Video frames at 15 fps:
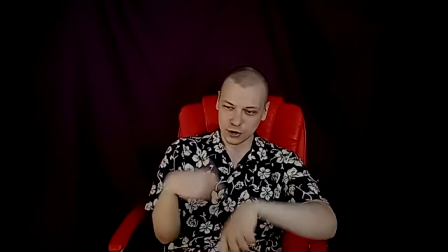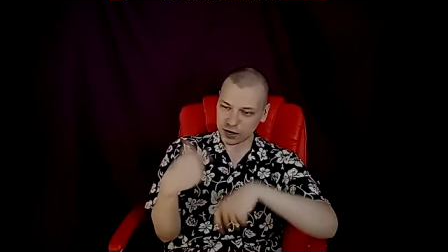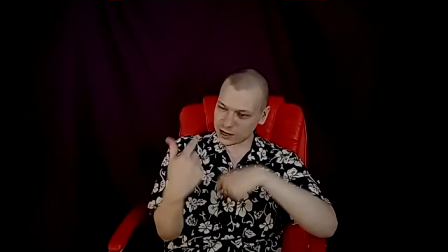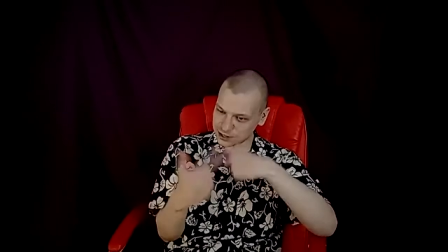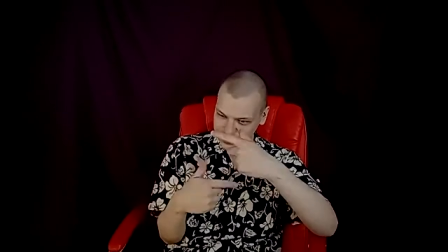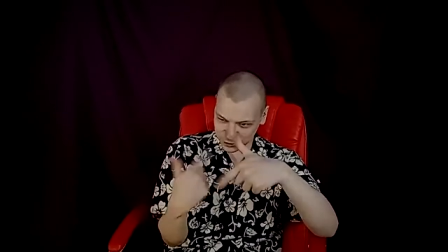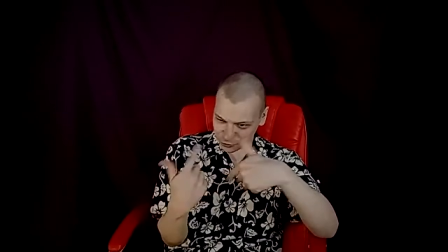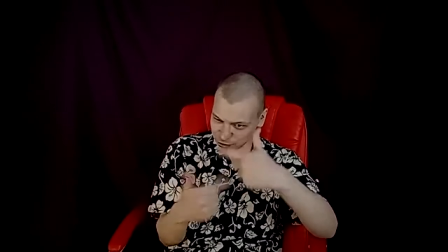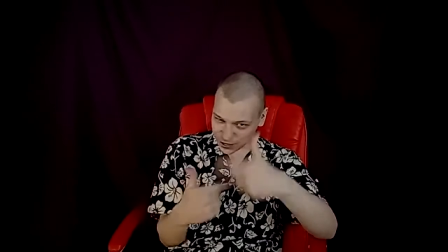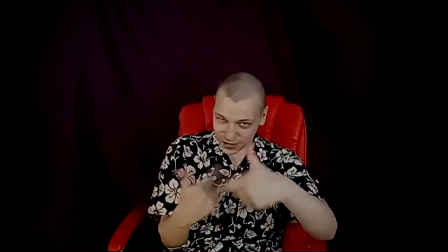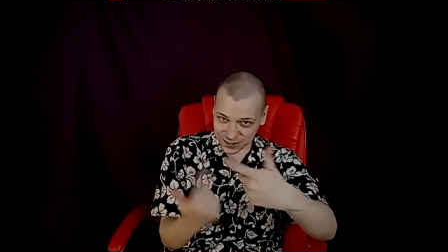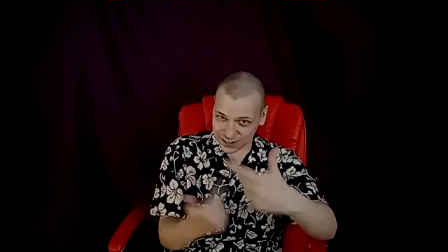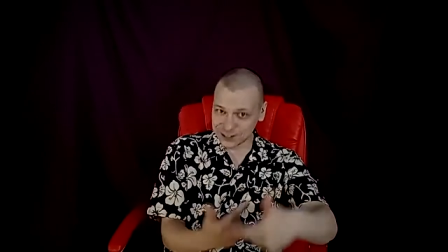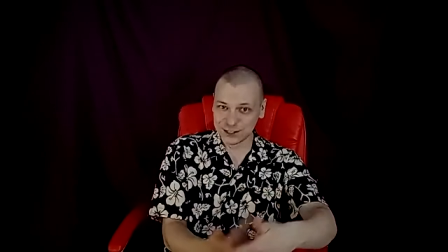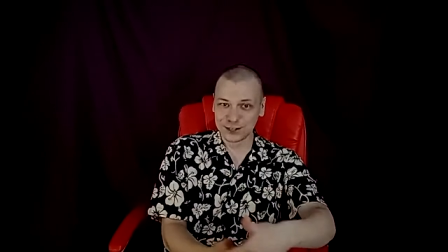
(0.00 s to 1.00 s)
Whereas in
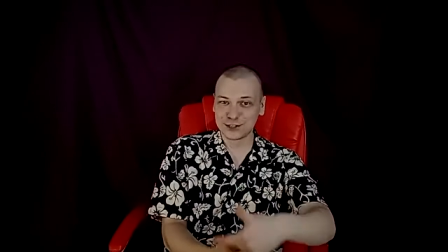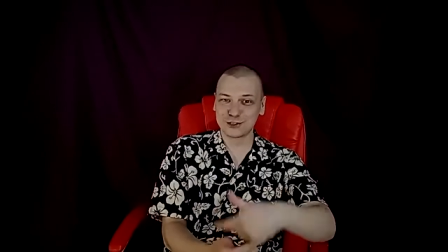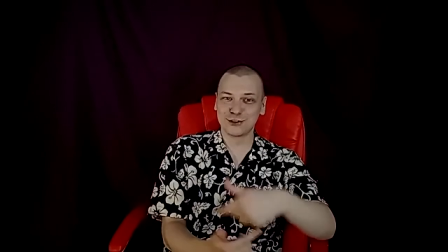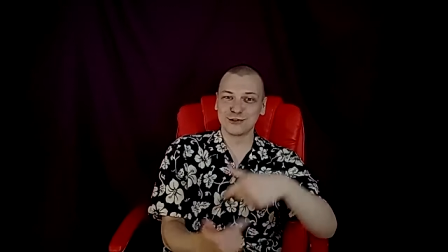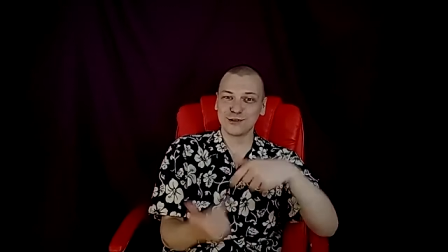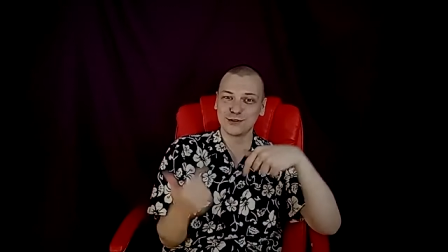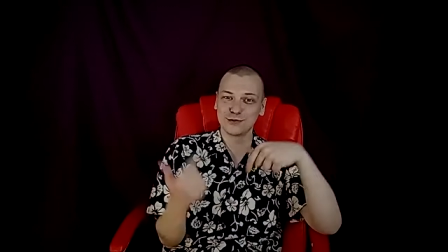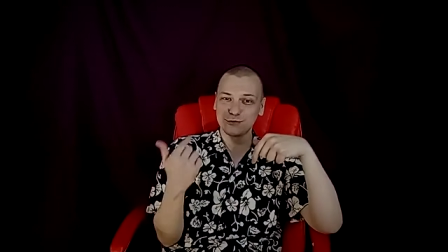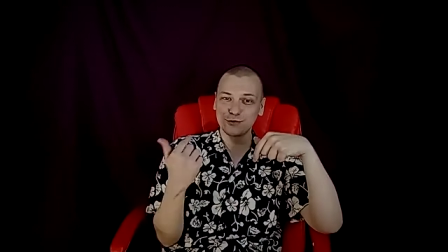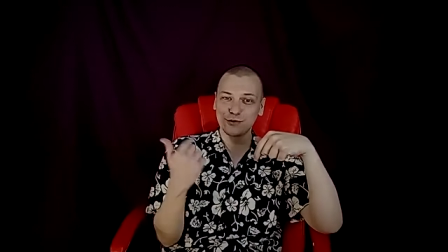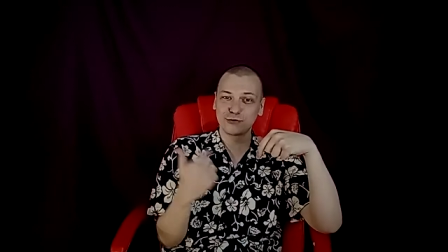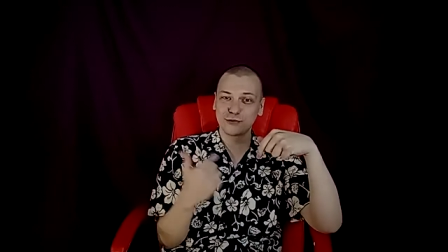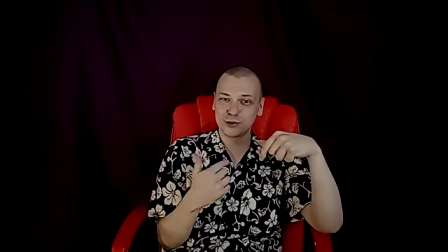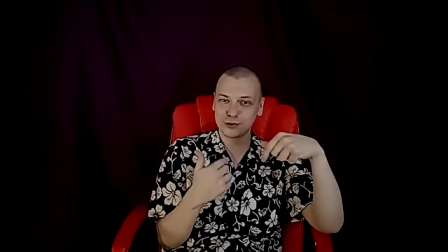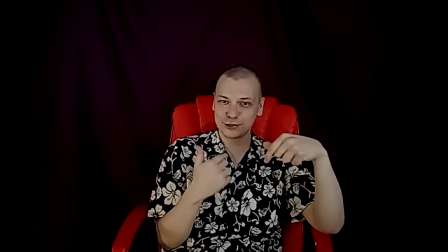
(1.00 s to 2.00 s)
reality, it's the
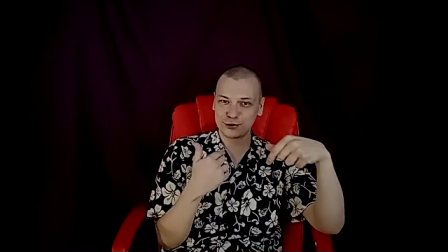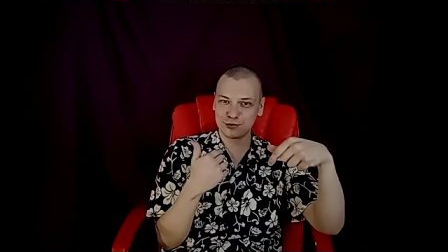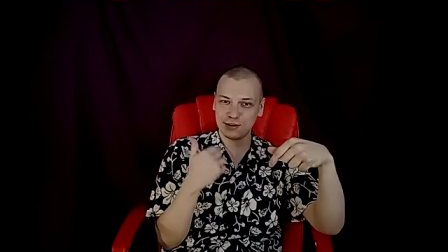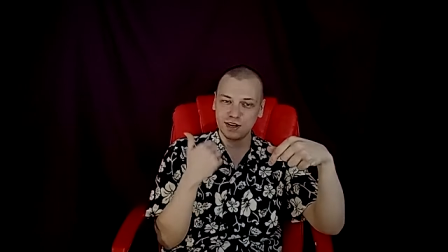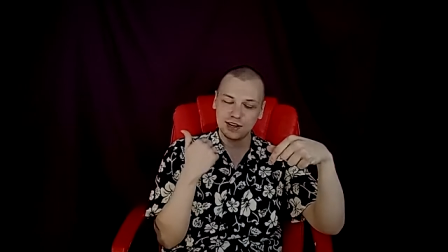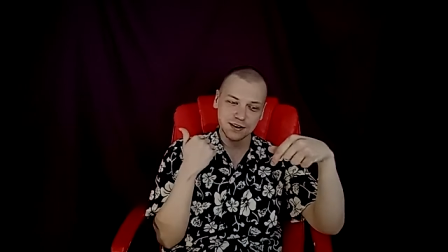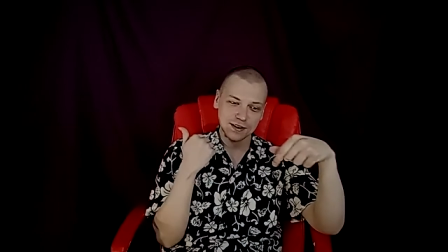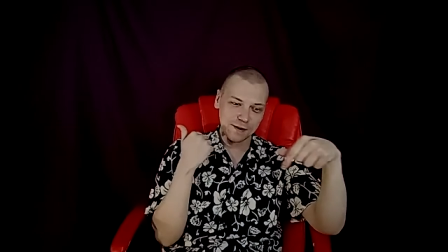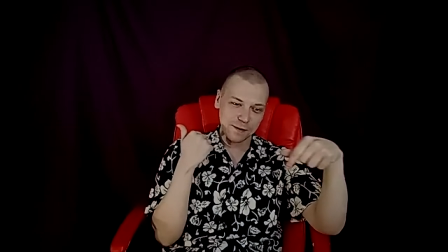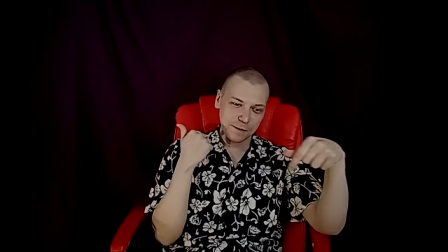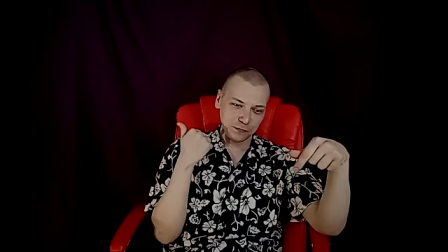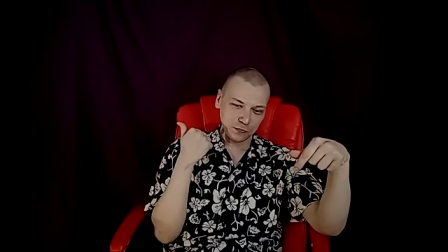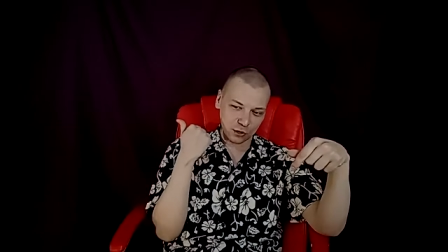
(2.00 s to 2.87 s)
reversed, right?